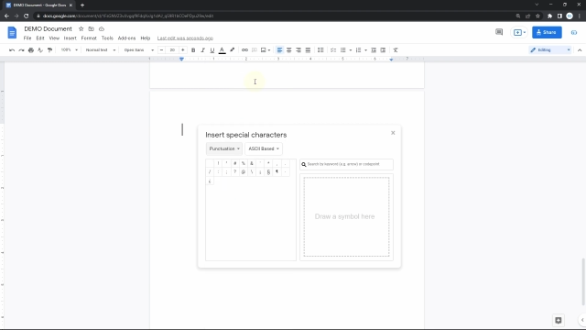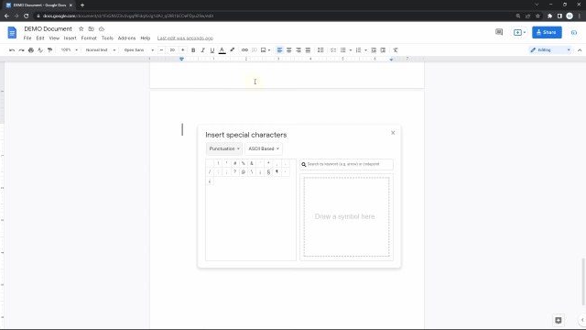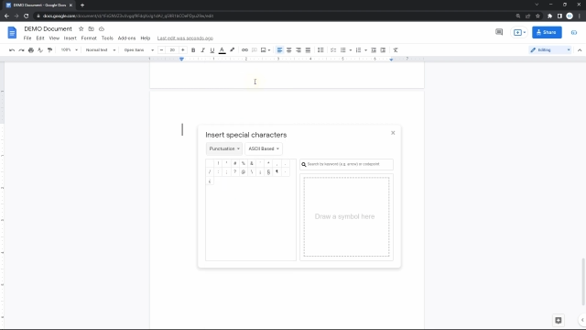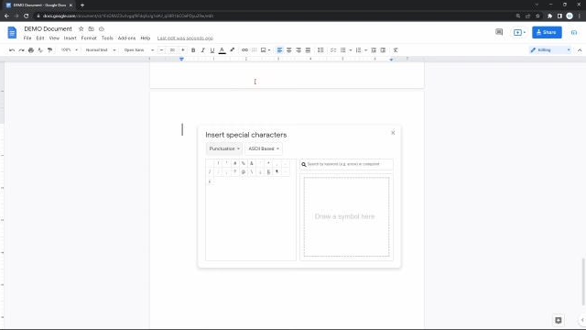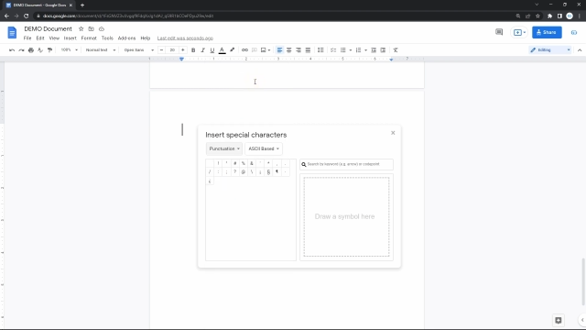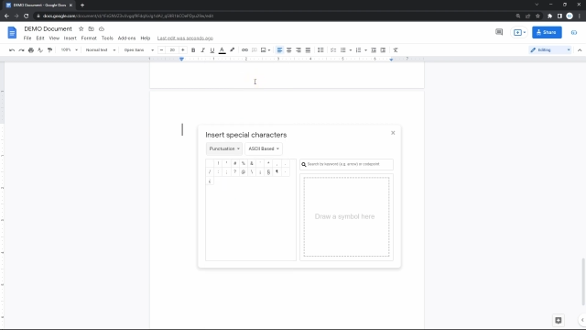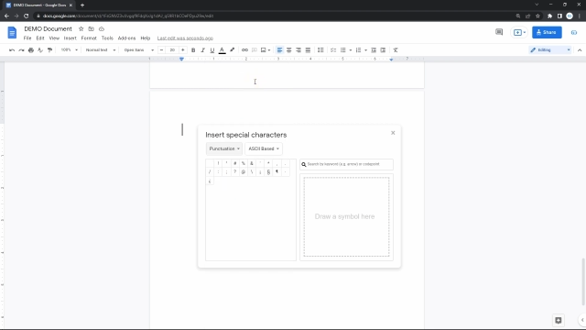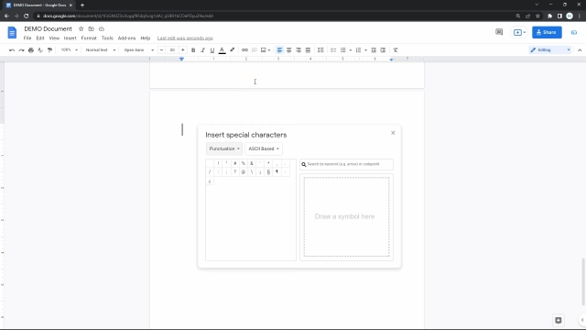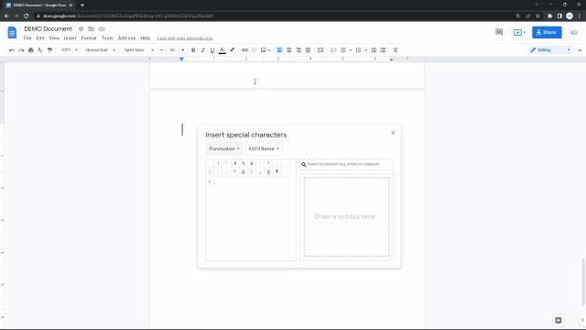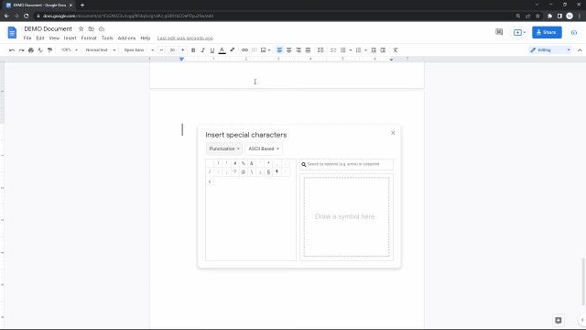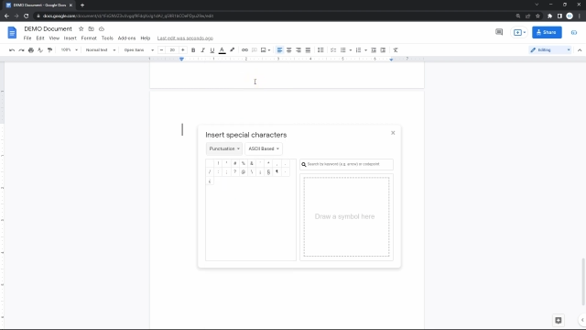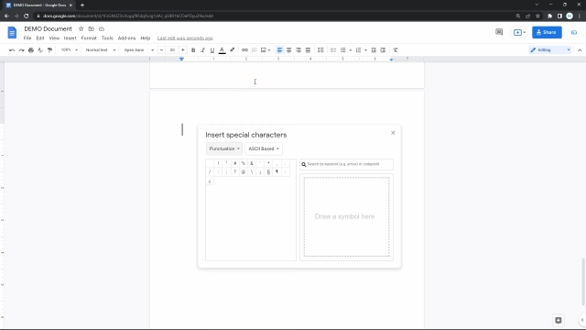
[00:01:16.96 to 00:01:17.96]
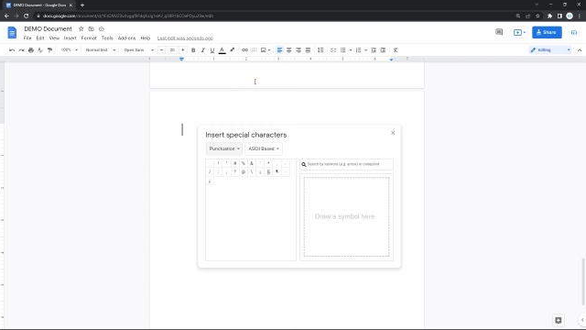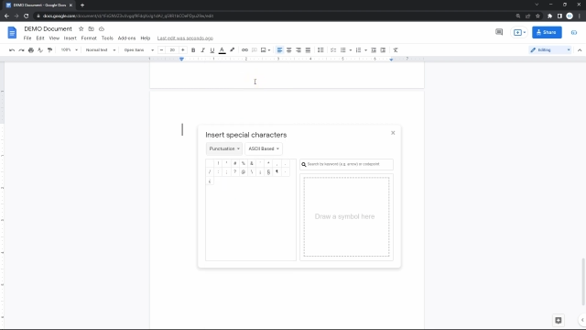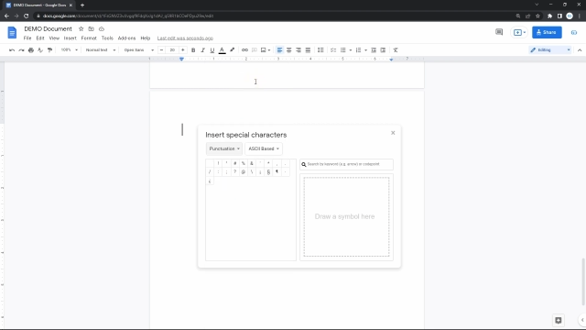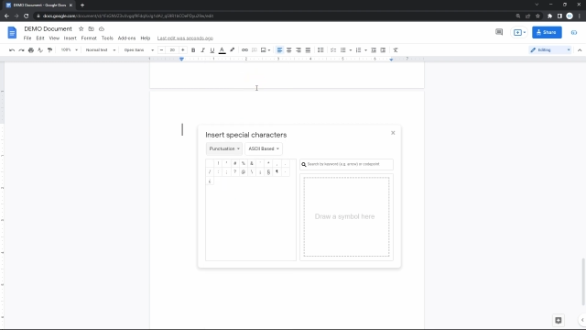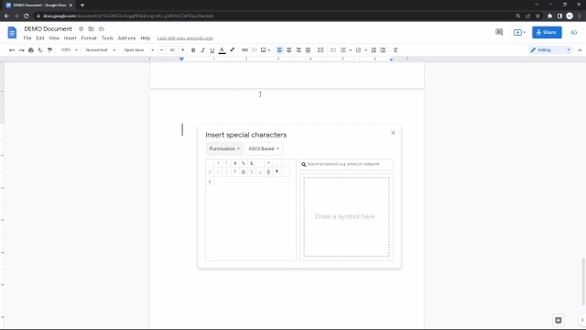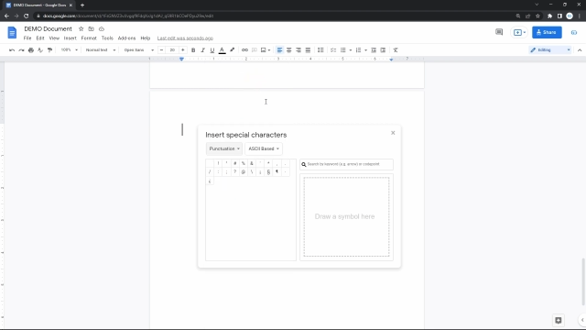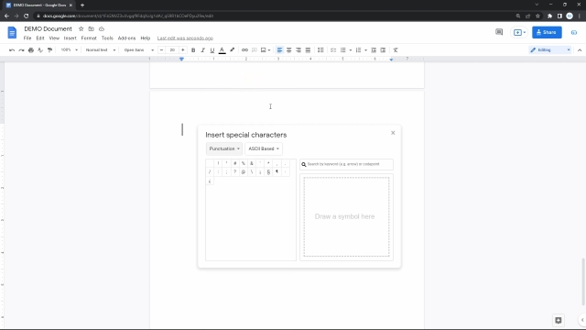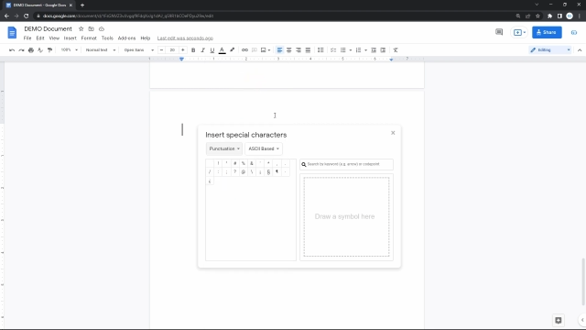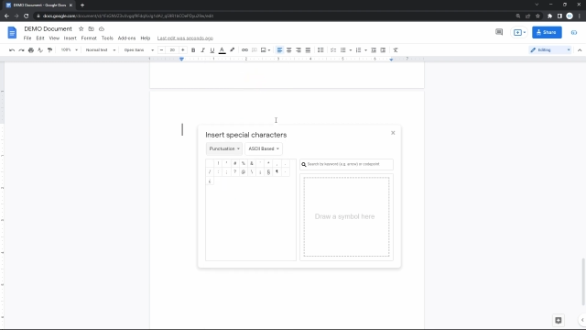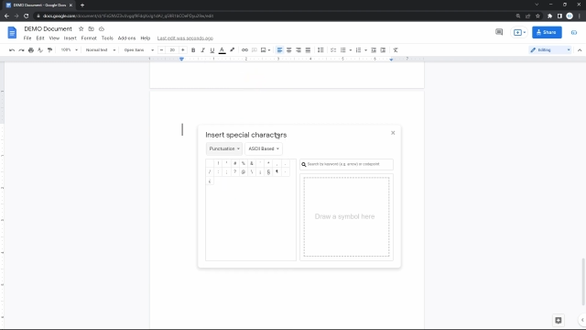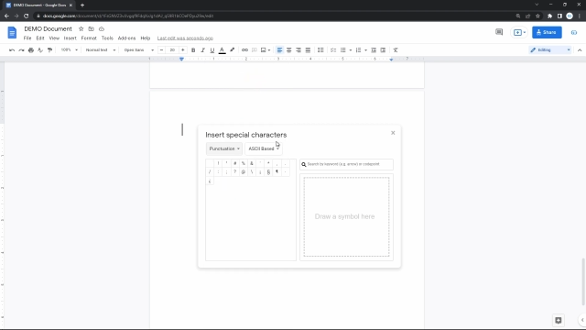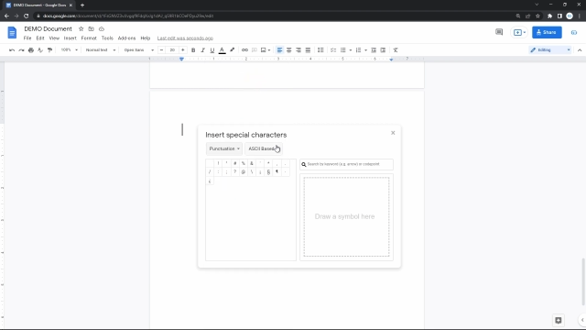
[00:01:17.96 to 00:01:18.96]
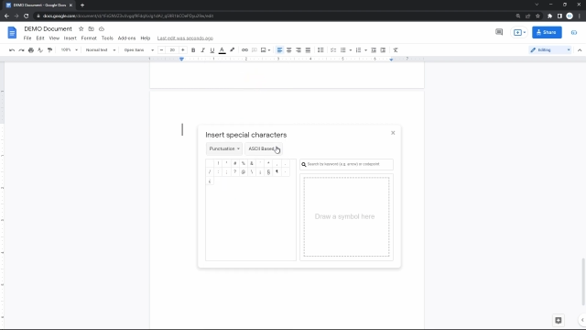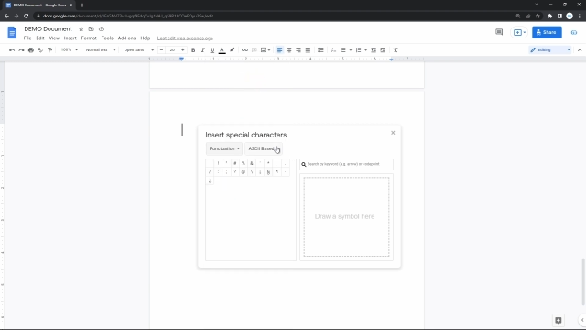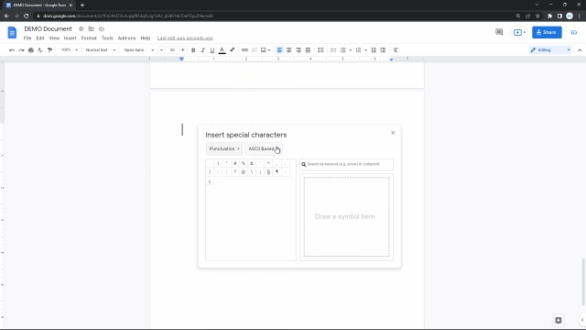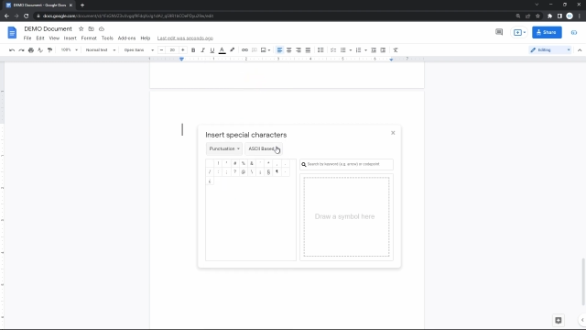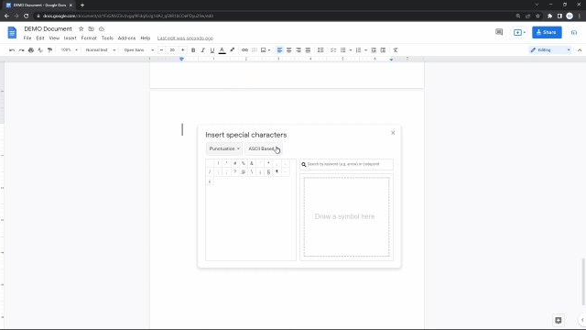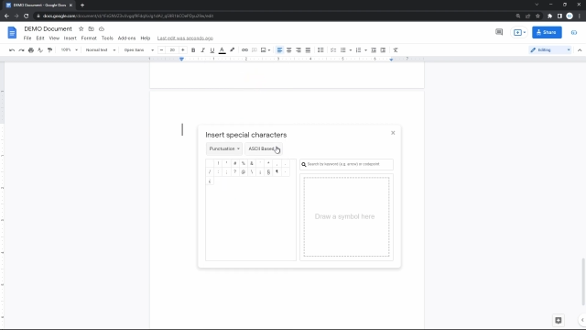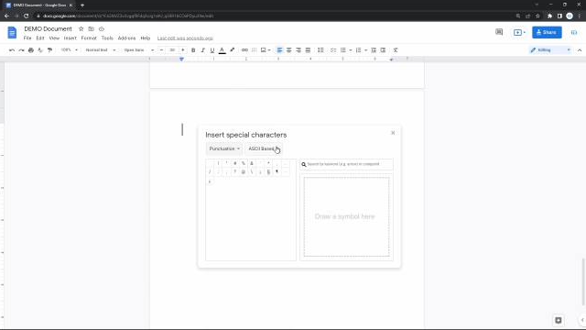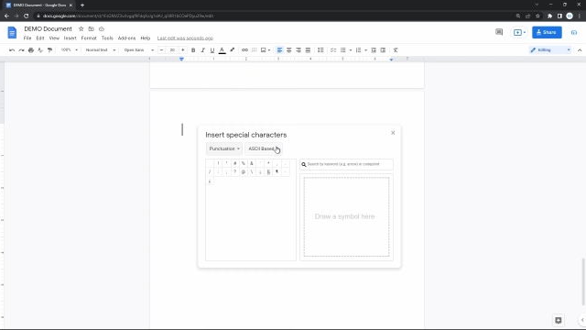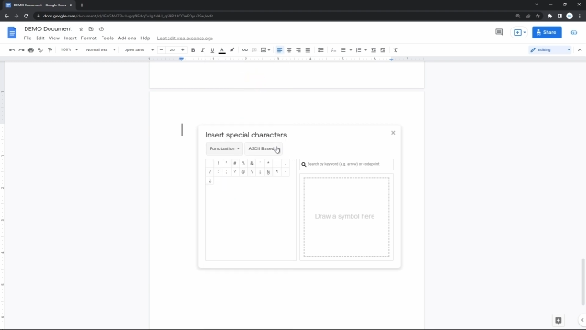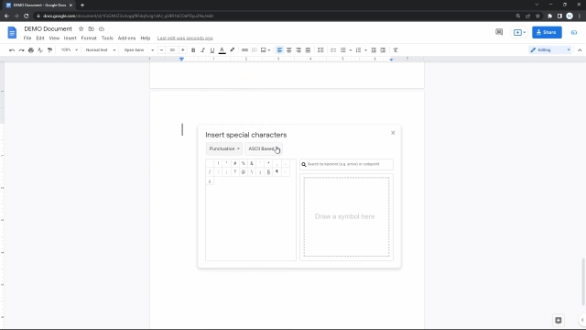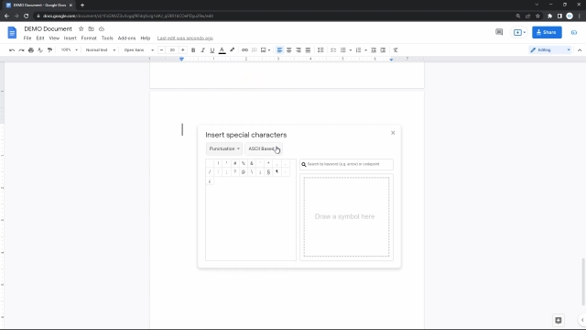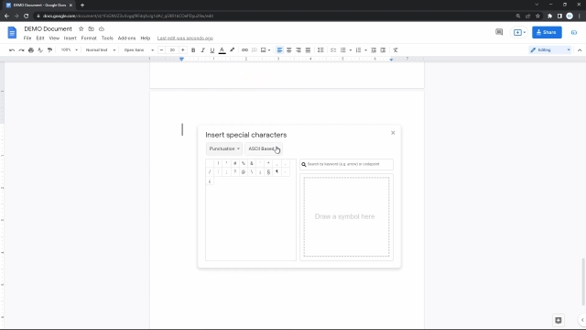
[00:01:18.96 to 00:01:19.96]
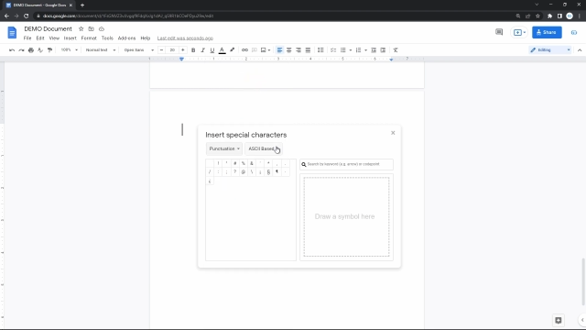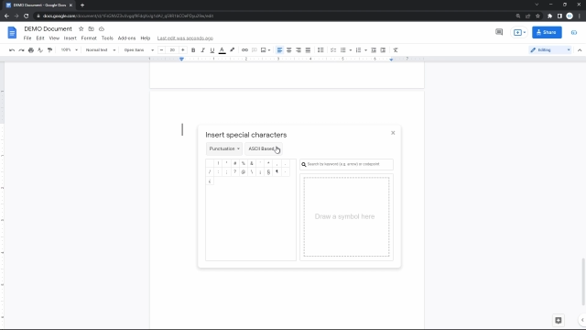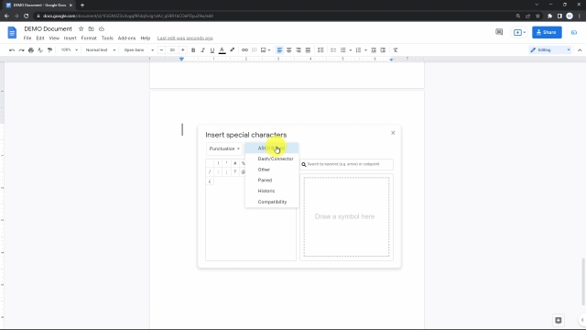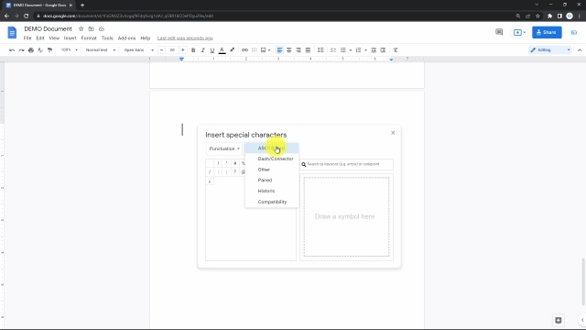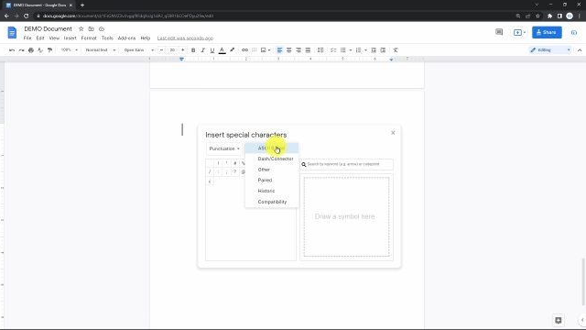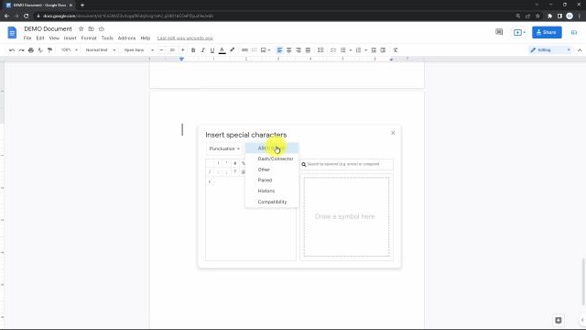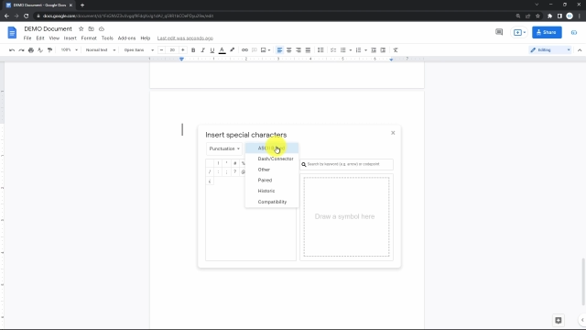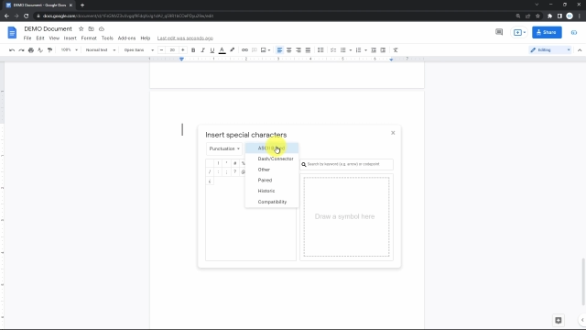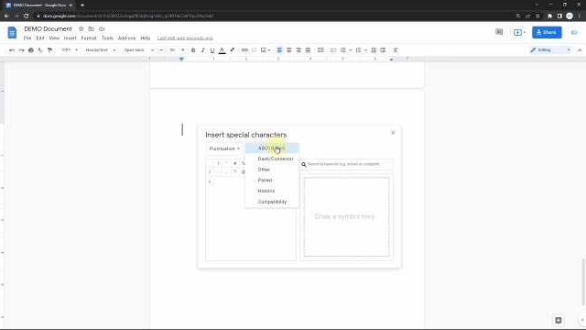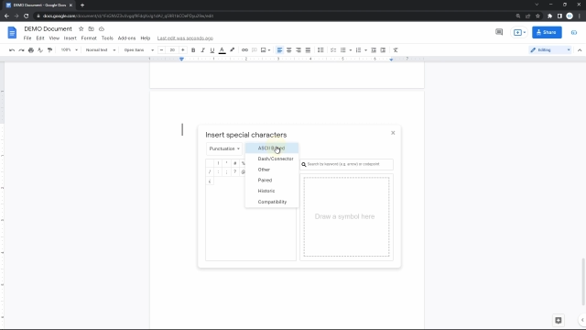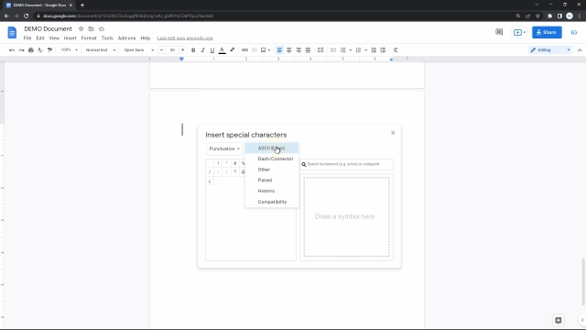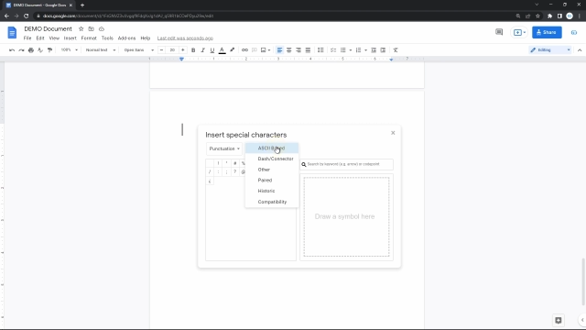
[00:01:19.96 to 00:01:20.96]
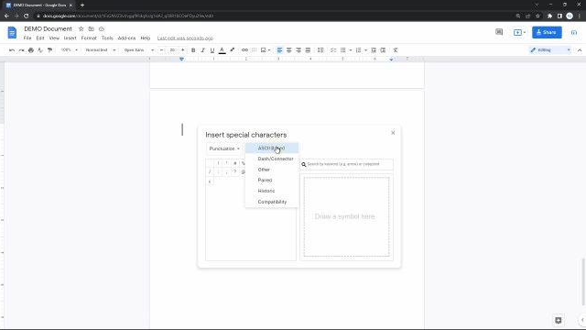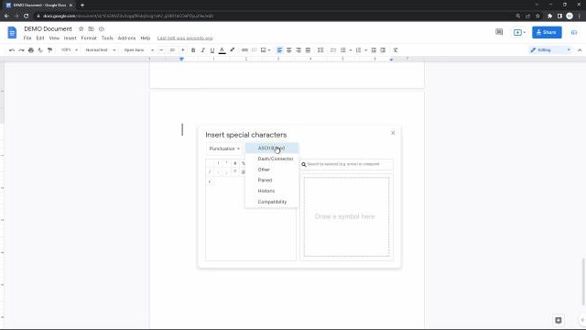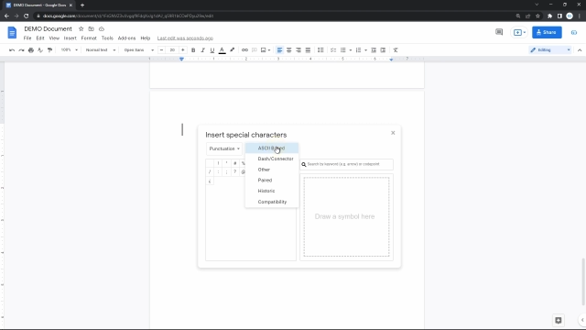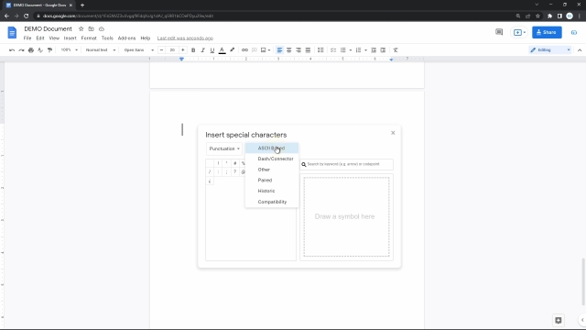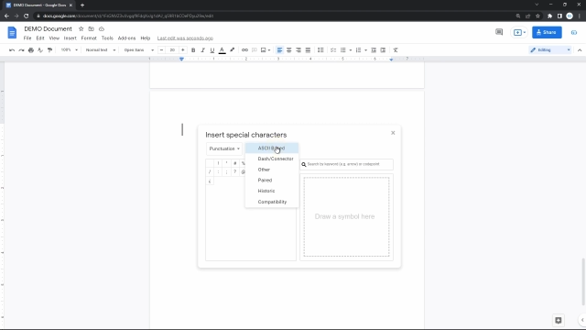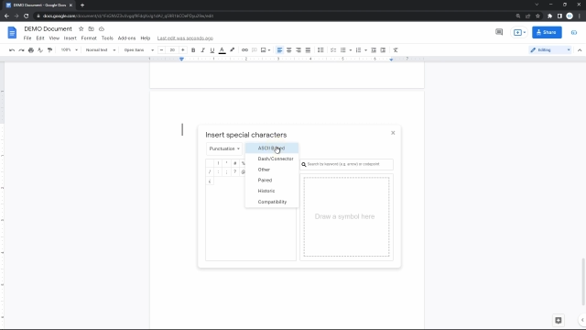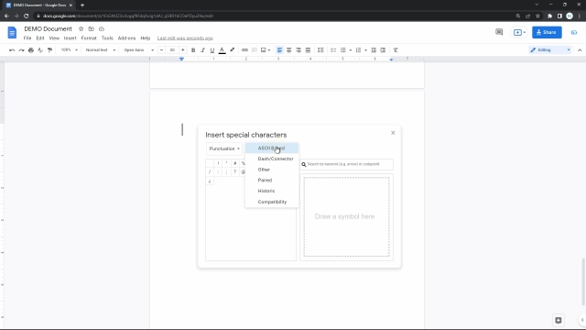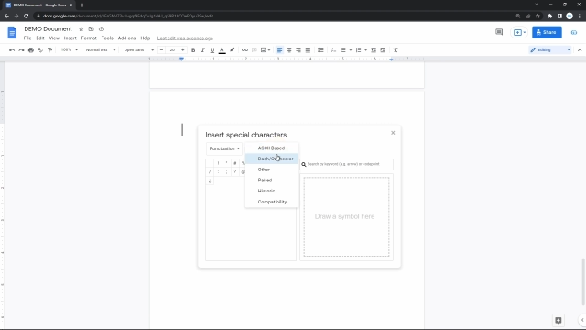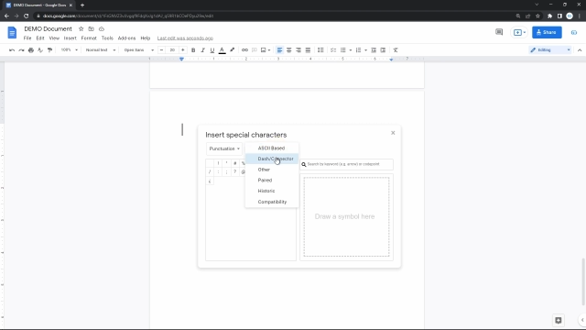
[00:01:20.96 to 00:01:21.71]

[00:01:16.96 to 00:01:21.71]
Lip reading: No face is visible, so there are no lips to read.